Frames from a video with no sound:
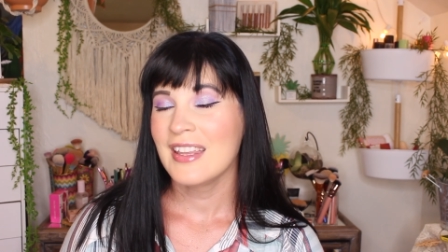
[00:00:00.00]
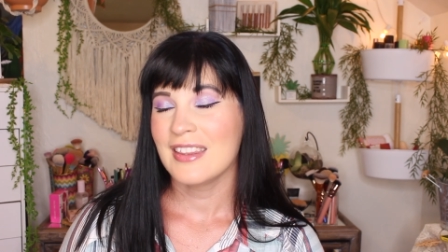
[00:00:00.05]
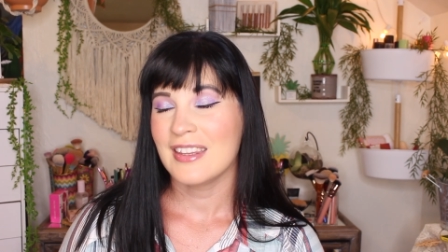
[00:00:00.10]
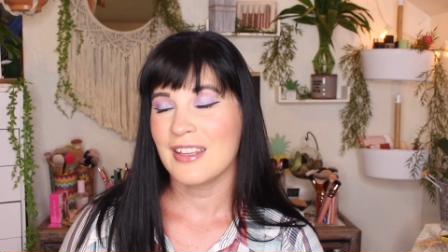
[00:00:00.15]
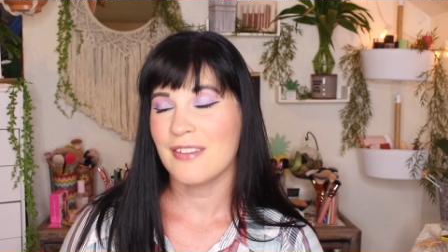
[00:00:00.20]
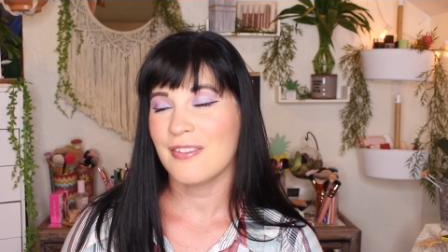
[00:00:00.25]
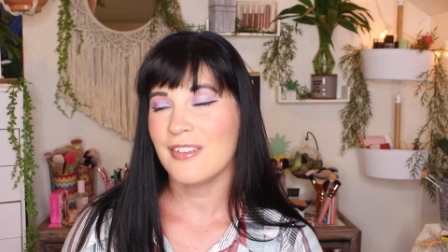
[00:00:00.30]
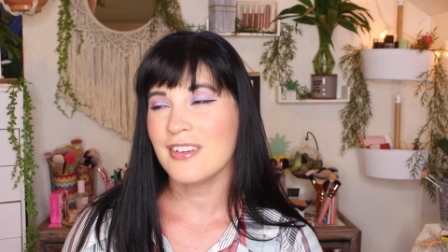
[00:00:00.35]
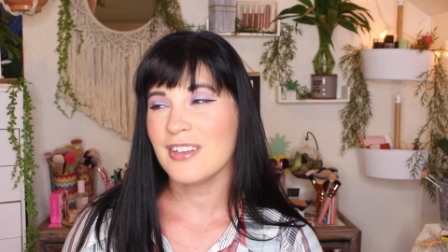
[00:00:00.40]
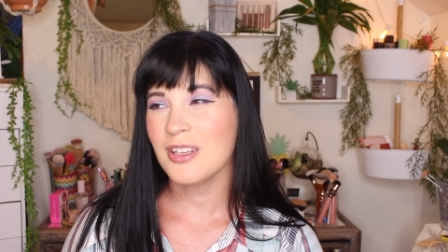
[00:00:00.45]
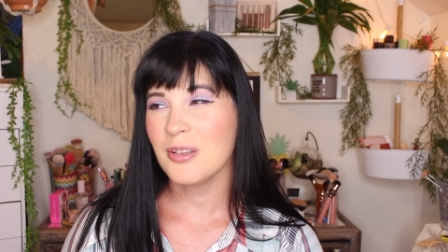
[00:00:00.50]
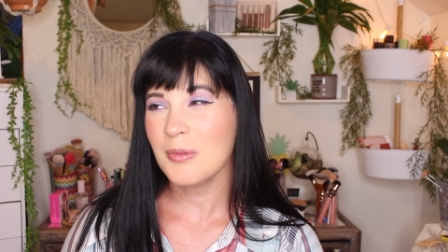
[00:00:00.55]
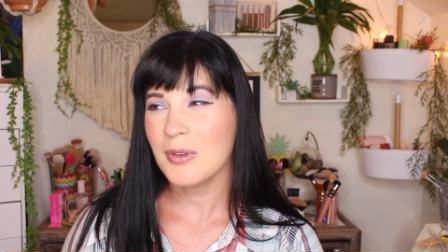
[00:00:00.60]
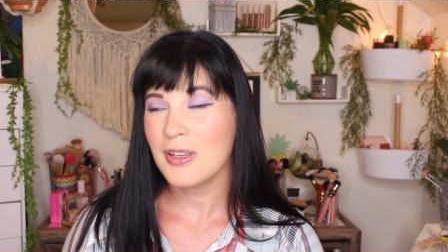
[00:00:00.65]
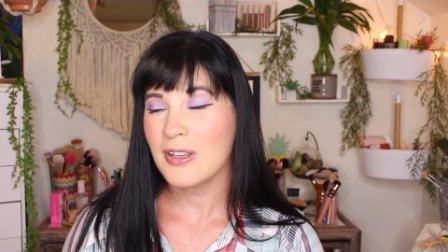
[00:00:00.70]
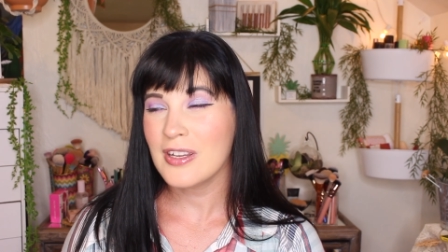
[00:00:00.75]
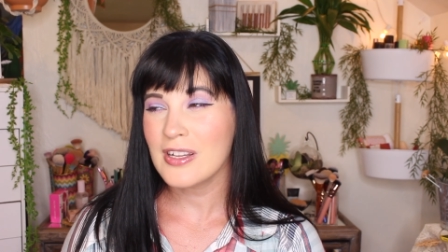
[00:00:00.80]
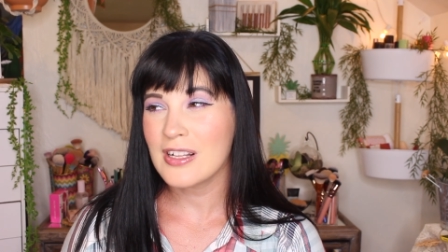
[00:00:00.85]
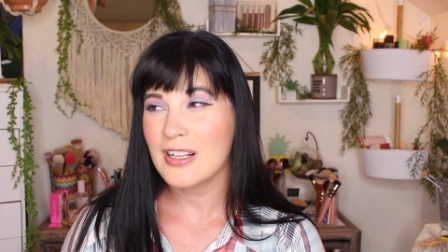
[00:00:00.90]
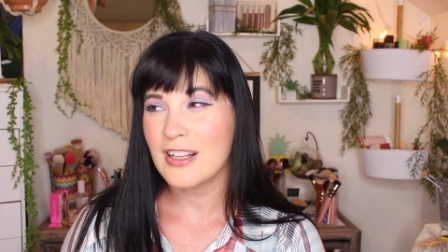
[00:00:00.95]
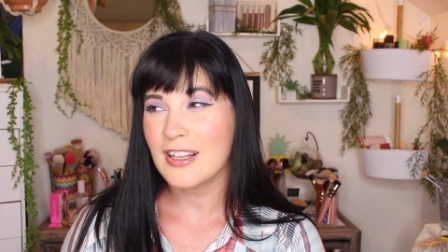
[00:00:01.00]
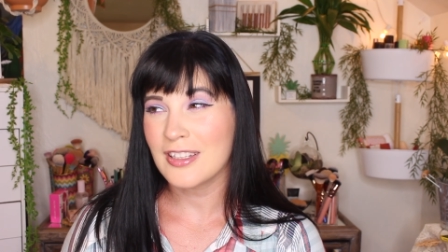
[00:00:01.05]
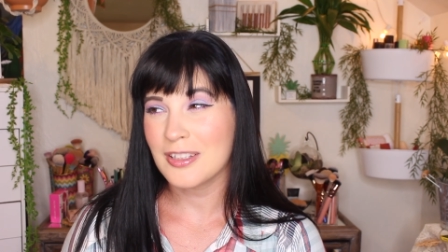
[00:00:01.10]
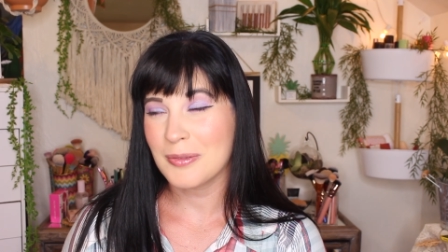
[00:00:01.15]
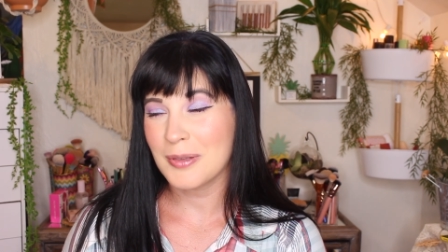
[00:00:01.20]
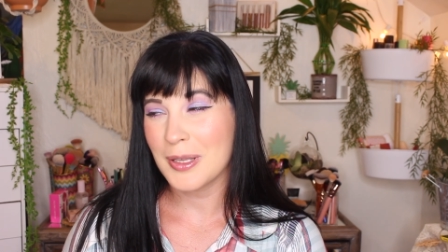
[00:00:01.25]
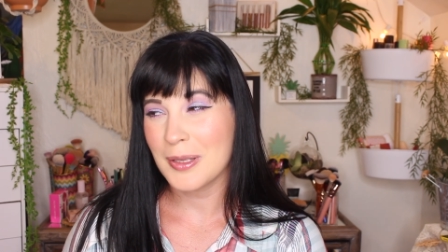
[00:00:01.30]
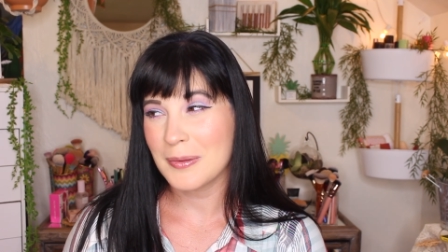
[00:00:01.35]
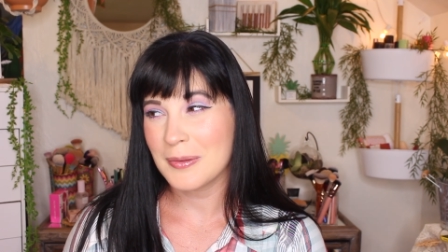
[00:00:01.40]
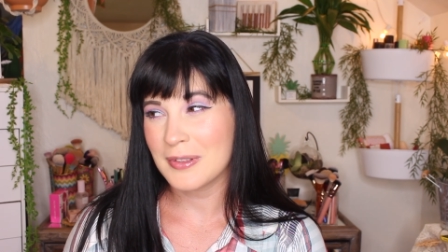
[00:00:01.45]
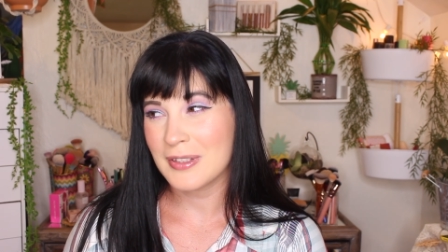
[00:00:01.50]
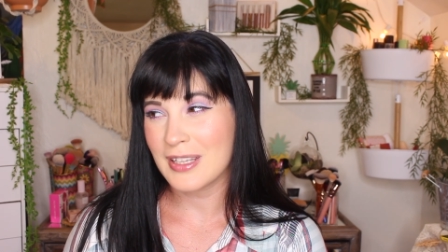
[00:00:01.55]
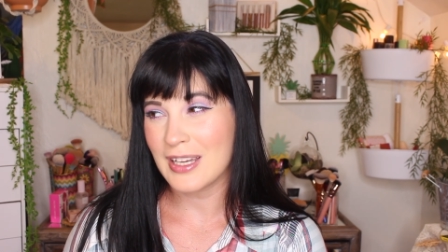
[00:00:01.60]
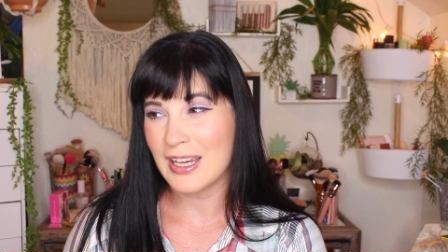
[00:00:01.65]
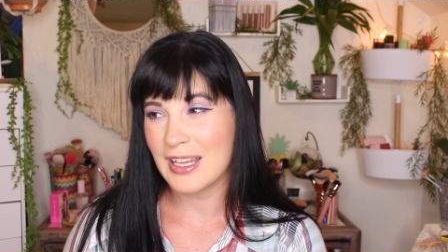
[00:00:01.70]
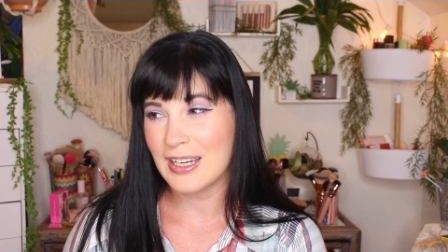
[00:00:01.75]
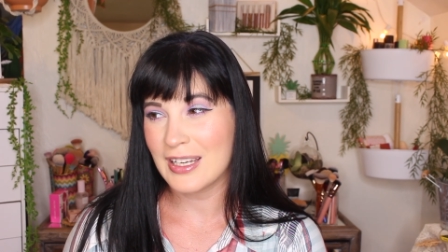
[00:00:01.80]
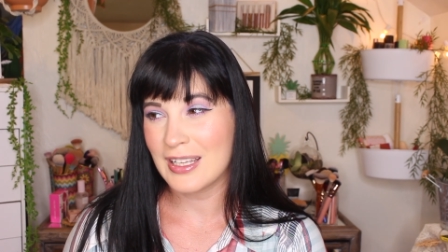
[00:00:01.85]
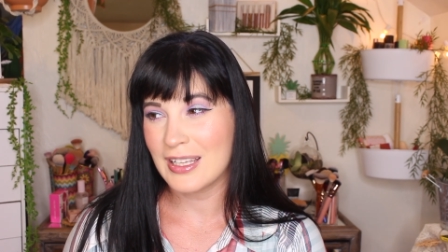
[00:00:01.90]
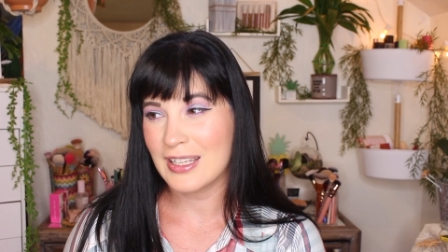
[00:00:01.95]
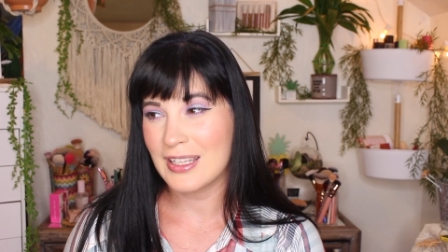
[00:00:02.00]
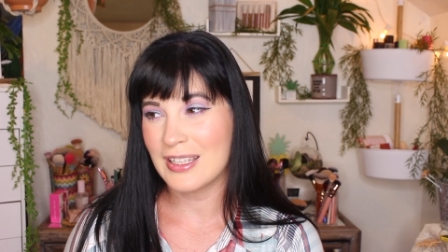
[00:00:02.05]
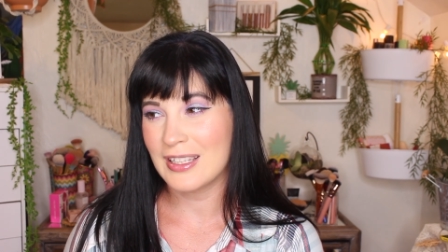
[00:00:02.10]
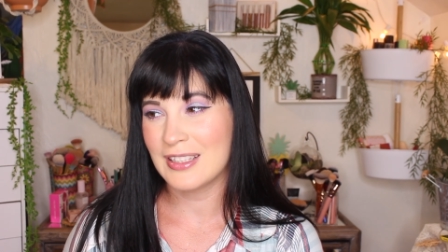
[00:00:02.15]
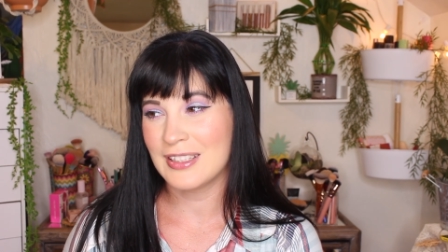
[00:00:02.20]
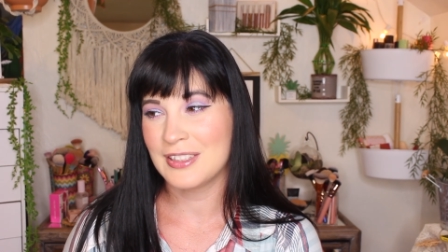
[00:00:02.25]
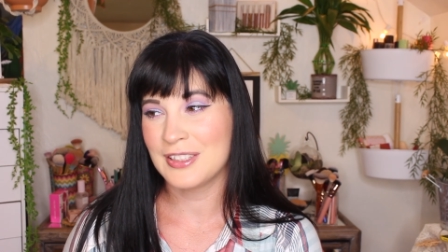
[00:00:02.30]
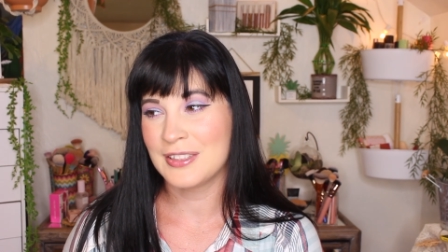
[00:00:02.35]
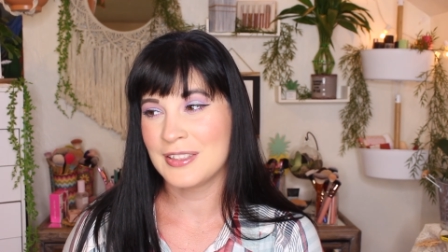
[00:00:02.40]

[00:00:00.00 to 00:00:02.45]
The Fenty Beauty Gloss Bombs kind of,